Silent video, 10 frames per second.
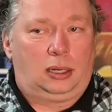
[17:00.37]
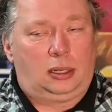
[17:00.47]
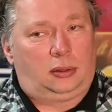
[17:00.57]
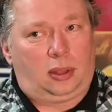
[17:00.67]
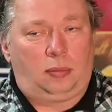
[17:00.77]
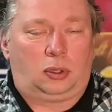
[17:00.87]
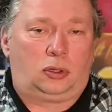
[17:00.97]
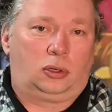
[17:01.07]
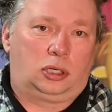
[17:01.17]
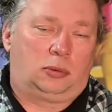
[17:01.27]
the
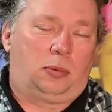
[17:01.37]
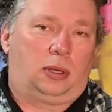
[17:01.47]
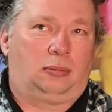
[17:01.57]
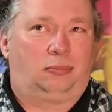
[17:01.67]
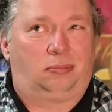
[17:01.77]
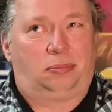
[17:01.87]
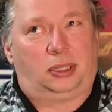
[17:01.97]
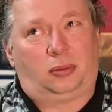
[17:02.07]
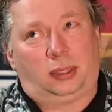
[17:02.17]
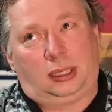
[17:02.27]
temperature is
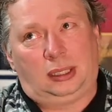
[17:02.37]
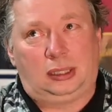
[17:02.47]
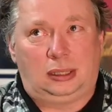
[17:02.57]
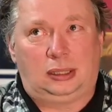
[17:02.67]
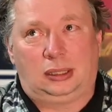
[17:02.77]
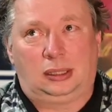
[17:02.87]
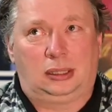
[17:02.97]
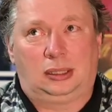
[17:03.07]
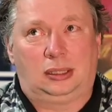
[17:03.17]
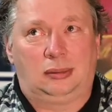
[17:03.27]

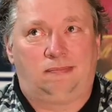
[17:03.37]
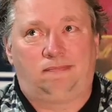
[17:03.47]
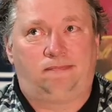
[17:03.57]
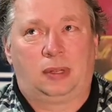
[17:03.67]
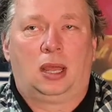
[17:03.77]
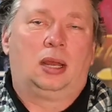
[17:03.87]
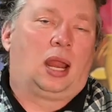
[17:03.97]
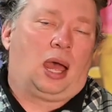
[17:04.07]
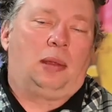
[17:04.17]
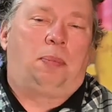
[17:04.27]
between,
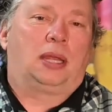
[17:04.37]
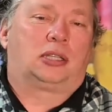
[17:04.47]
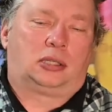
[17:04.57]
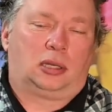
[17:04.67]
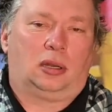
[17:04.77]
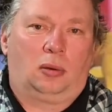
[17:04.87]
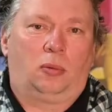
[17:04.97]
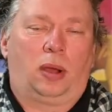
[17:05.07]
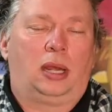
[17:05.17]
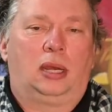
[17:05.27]
at best
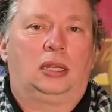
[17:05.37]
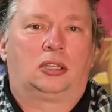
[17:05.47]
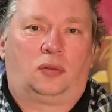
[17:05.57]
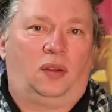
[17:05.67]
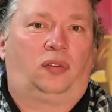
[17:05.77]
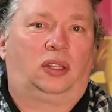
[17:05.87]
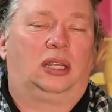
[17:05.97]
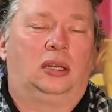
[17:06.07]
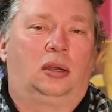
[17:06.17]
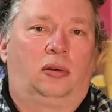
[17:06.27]
when it's
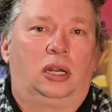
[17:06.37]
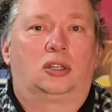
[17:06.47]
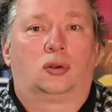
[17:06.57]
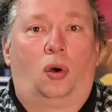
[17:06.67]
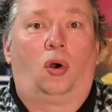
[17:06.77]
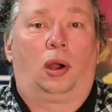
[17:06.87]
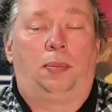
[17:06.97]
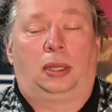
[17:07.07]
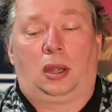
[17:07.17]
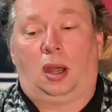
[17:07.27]
15 degrees or a
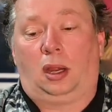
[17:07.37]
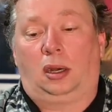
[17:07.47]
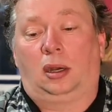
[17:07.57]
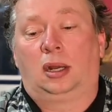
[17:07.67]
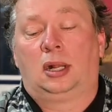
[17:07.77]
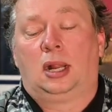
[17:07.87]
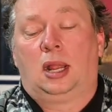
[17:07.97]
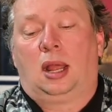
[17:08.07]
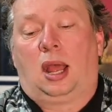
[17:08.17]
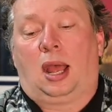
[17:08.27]
bit higher,
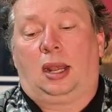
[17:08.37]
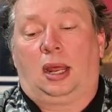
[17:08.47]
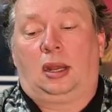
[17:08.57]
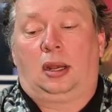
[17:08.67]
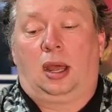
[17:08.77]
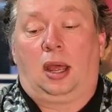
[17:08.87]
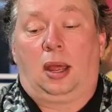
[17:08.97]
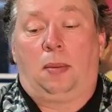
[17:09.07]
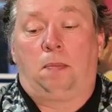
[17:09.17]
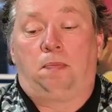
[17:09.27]
and
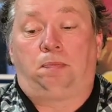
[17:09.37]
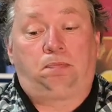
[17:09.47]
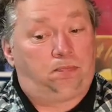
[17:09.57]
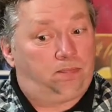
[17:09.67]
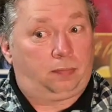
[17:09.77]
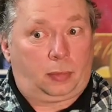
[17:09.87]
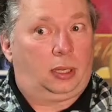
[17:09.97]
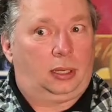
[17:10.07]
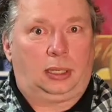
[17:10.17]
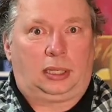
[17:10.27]
then
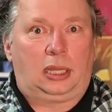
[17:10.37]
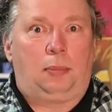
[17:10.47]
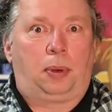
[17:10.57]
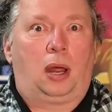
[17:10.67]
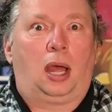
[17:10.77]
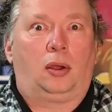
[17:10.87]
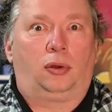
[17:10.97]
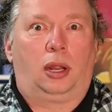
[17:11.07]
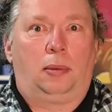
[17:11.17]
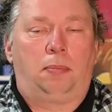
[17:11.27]
keep an eye
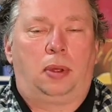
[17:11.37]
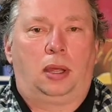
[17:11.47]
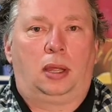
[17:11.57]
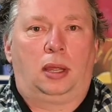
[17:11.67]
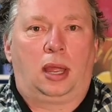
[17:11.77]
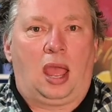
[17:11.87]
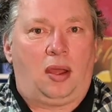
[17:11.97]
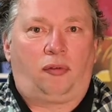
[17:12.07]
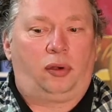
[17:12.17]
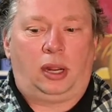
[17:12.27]
on them
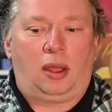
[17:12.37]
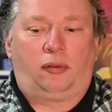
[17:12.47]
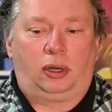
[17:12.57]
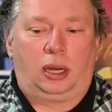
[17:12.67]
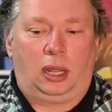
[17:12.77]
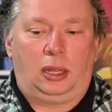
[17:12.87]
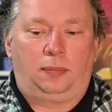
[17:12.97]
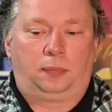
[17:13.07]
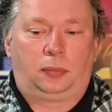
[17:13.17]
every day.